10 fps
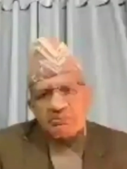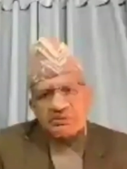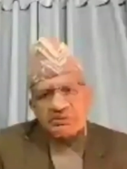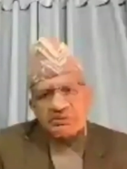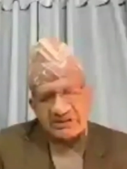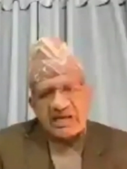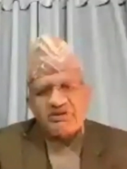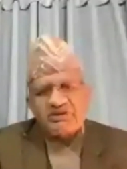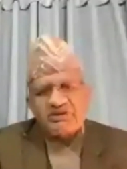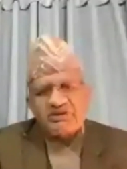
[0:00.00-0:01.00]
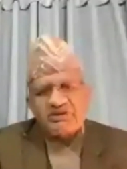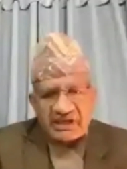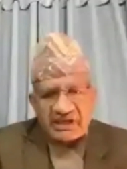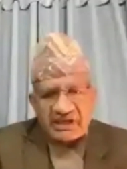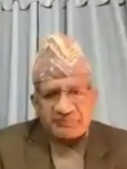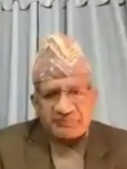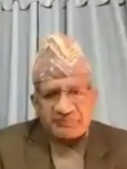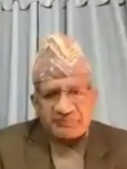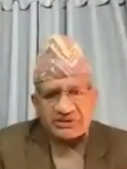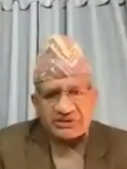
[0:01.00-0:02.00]
the South Asia.
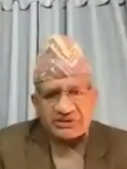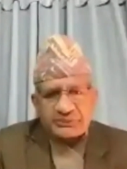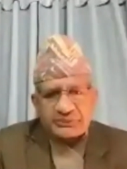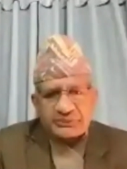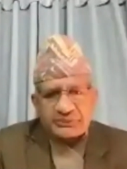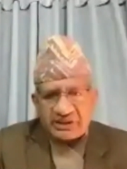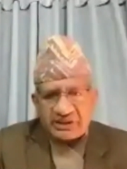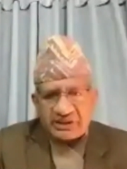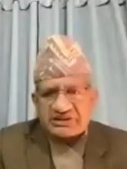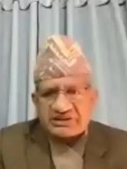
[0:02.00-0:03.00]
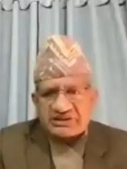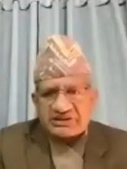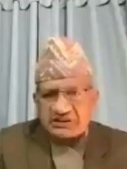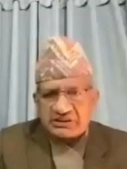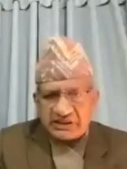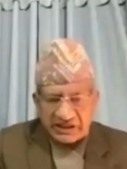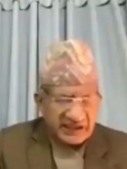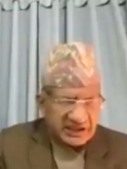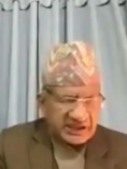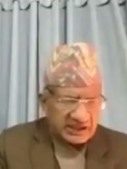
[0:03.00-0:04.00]
So it is in a
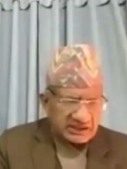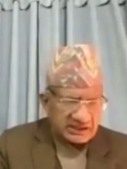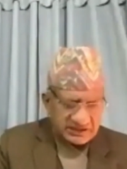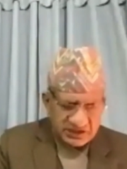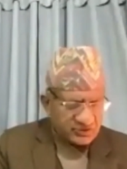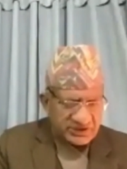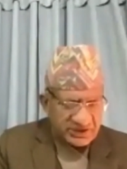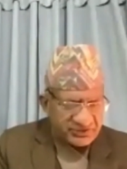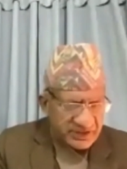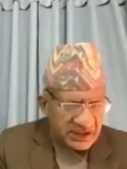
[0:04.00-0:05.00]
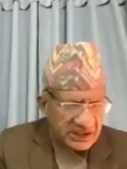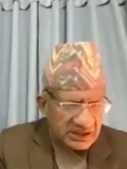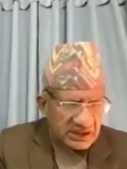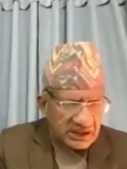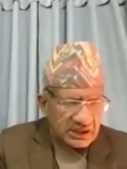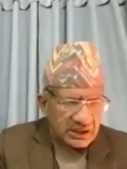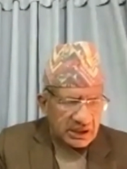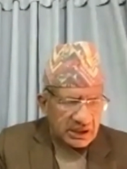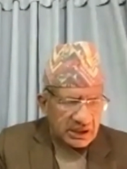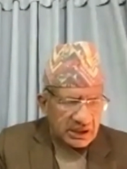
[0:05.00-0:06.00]
critical situation still.
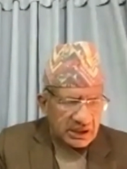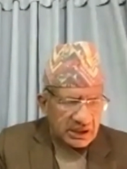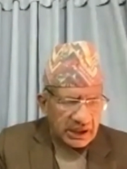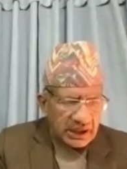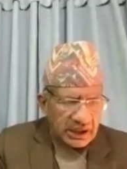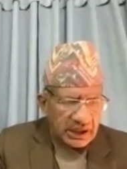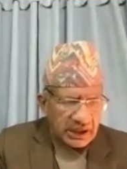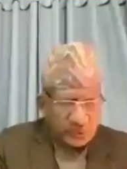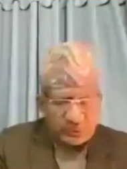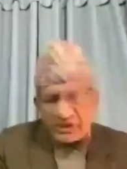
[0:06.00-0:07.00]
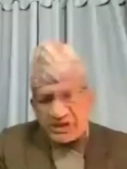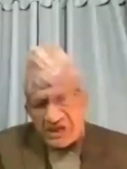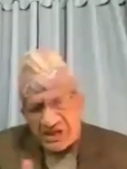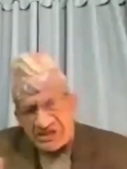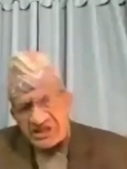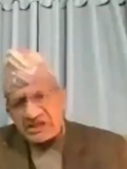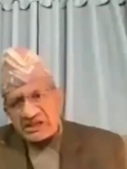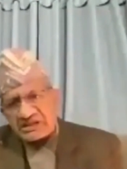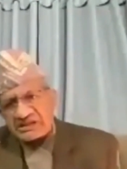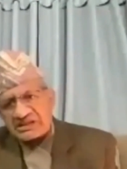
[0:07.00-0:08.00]
Though
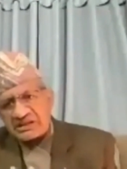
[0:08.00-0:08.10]
intensity